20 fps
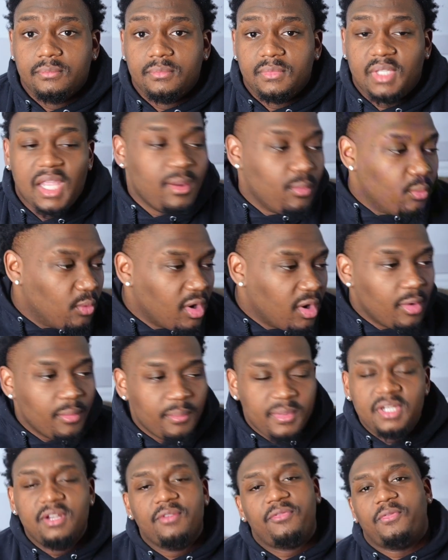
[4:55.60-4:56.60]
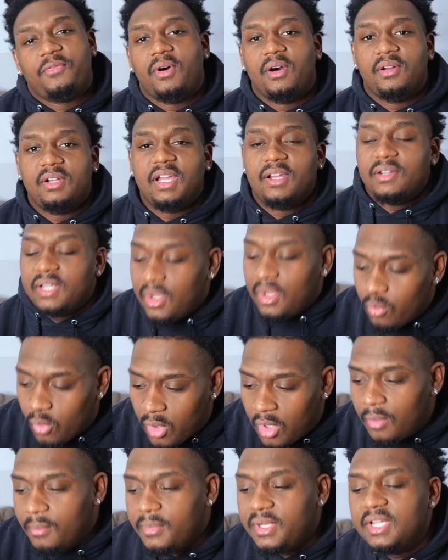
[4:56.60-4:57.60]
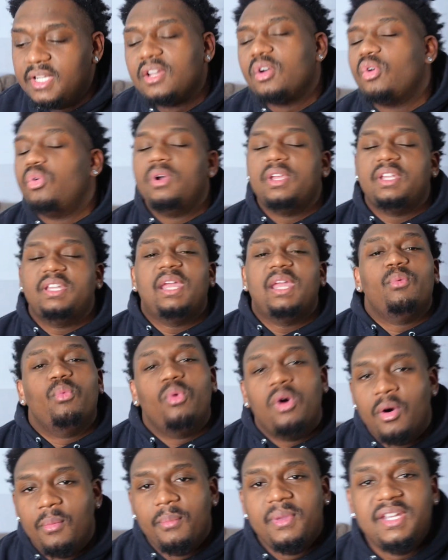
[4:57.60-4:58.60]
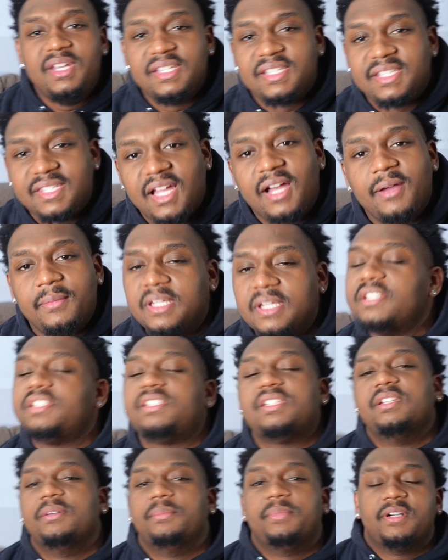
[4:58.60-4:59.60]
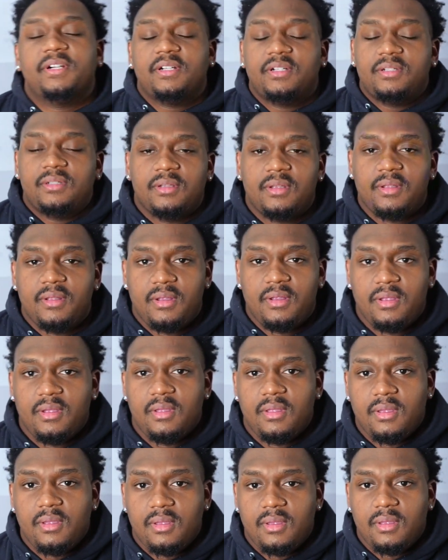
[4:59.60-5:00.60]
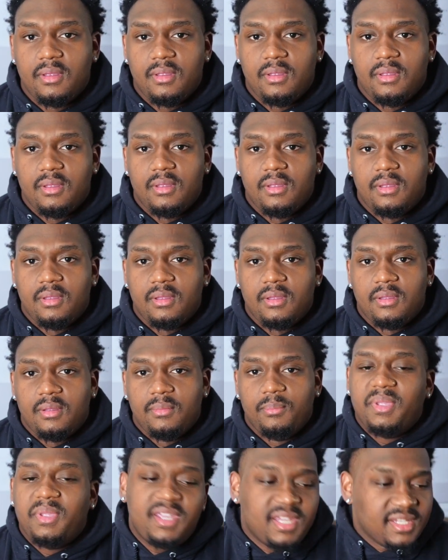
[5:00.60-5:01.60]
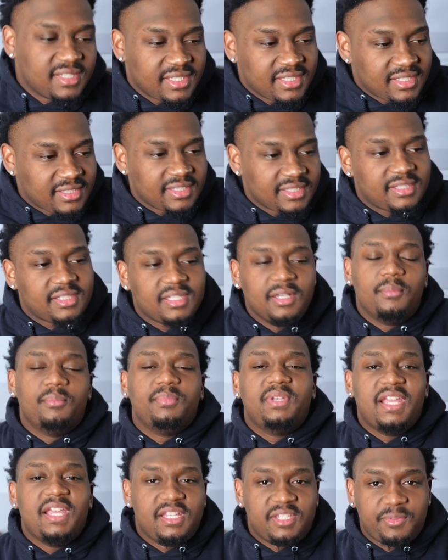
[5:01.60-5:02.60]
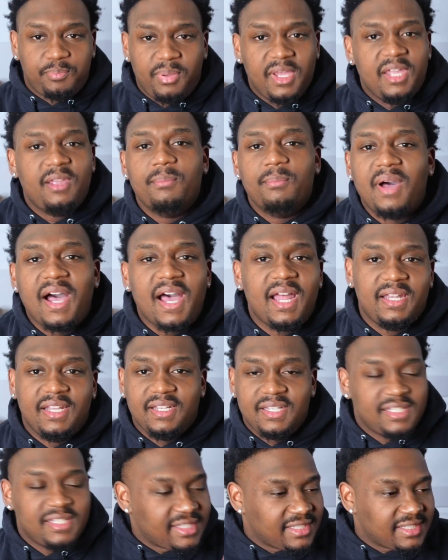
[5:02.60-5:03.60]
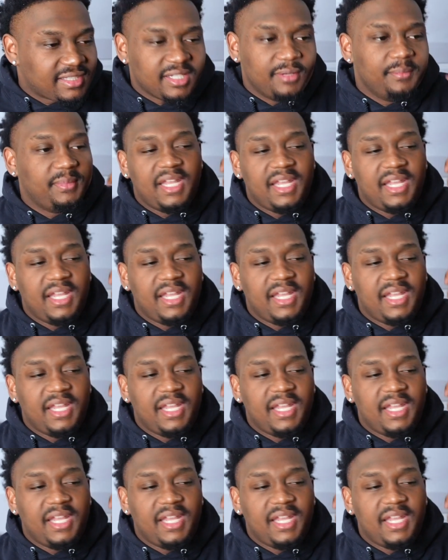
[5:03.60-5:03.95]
They want me to fall down. They want me to quit. They want me to stop this shit, bro. Because this is something that is big-minded. This is something